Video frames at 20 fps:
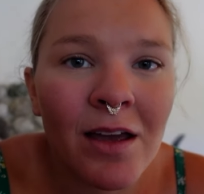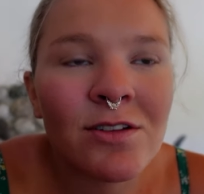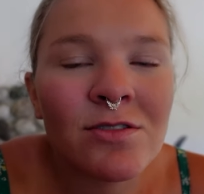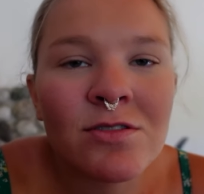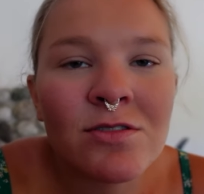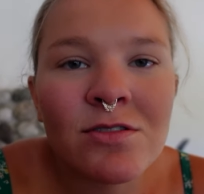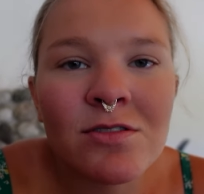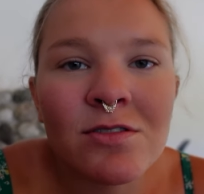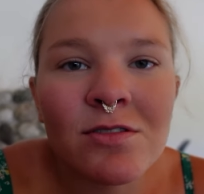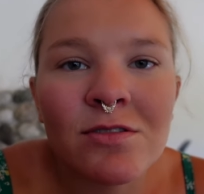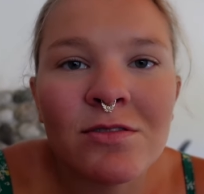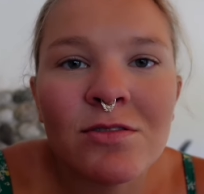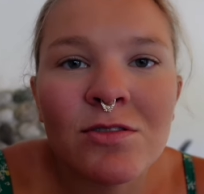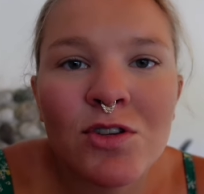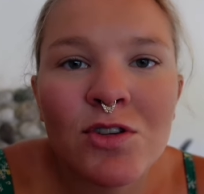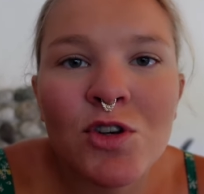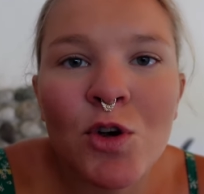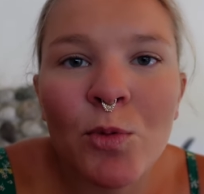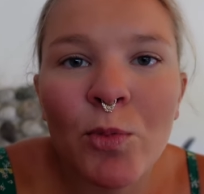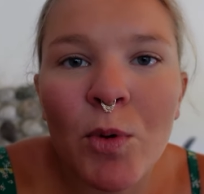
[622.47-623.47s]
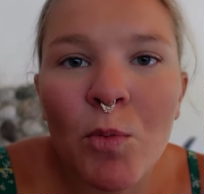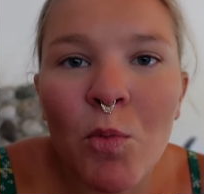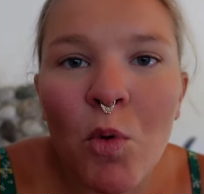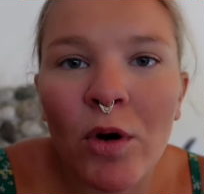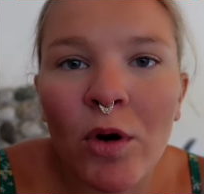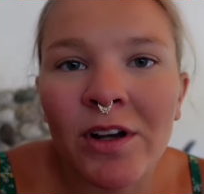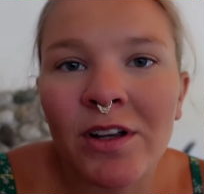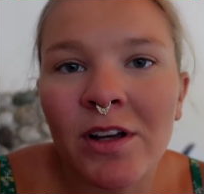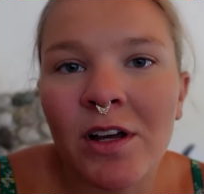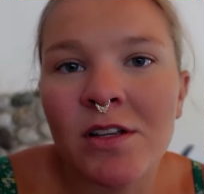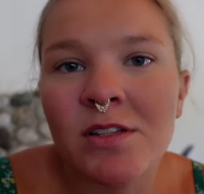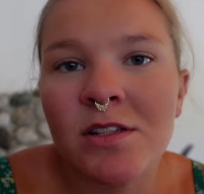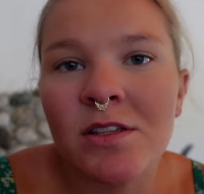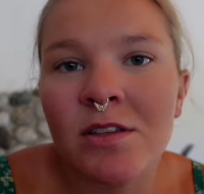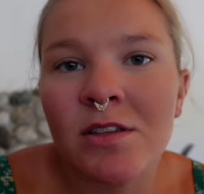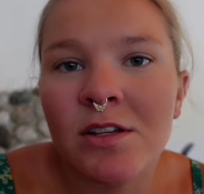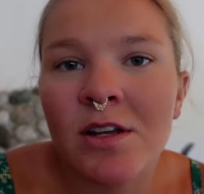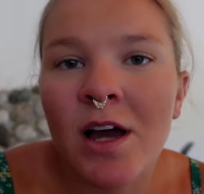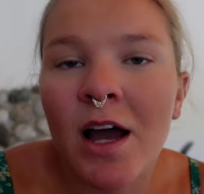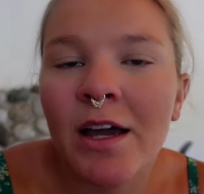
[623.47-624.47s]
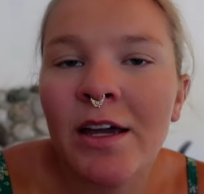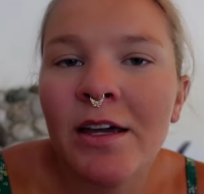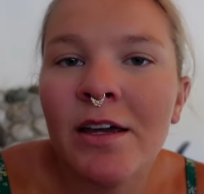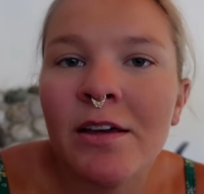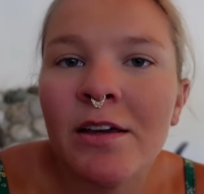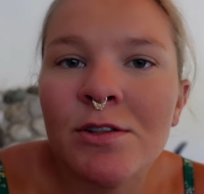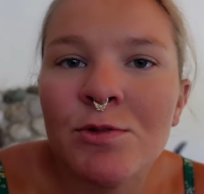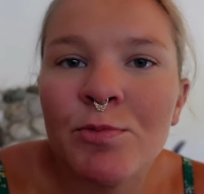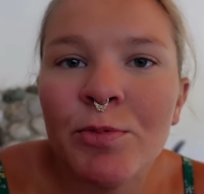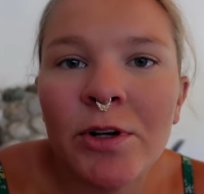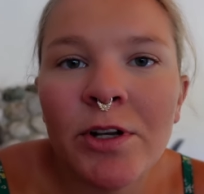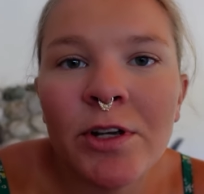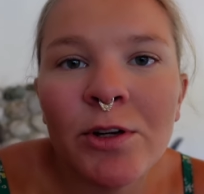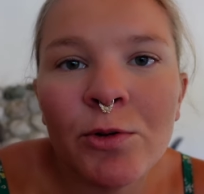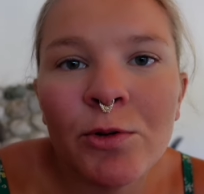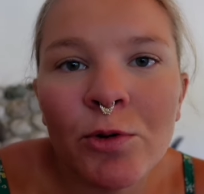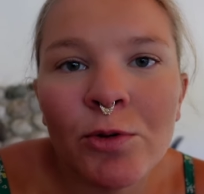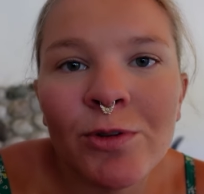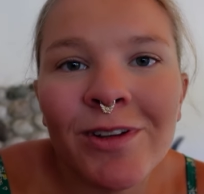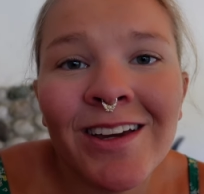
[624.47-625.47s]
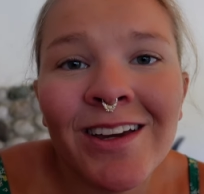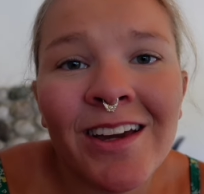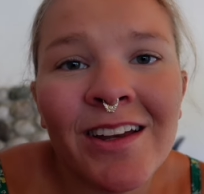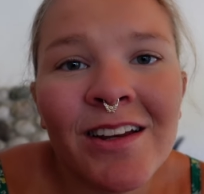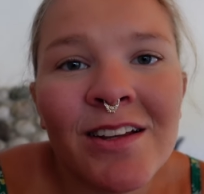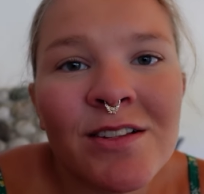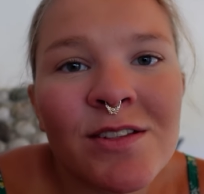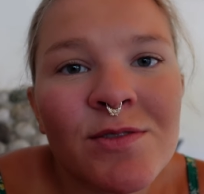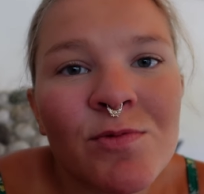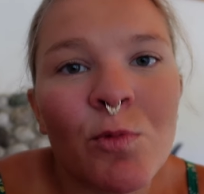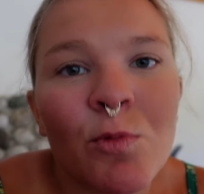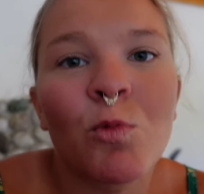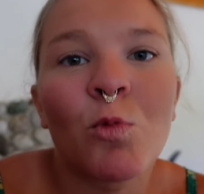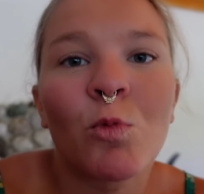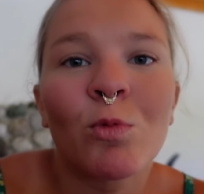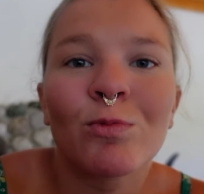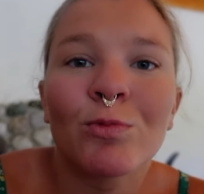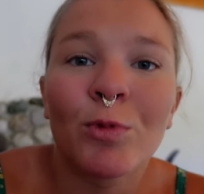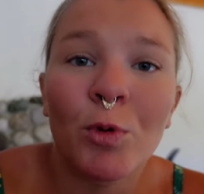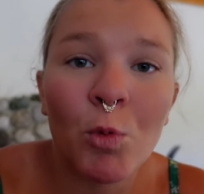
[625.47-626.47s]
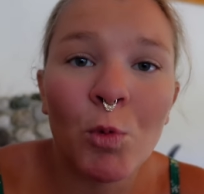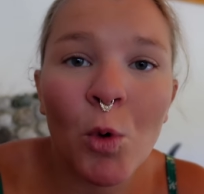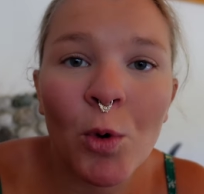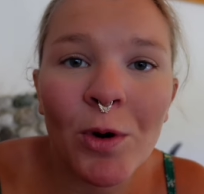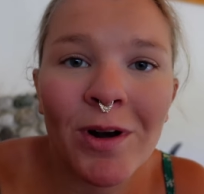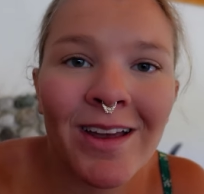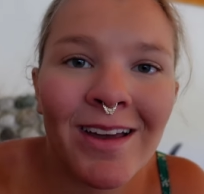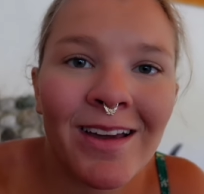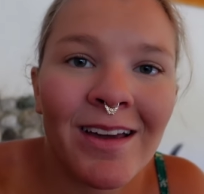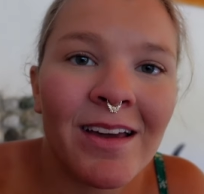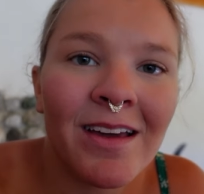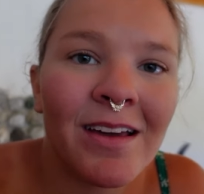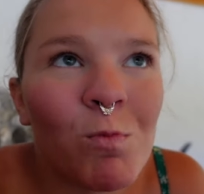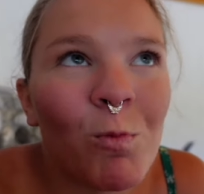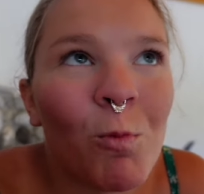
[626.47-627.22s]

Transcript: It's super important because the hike is pretty grueling. It is rewarding.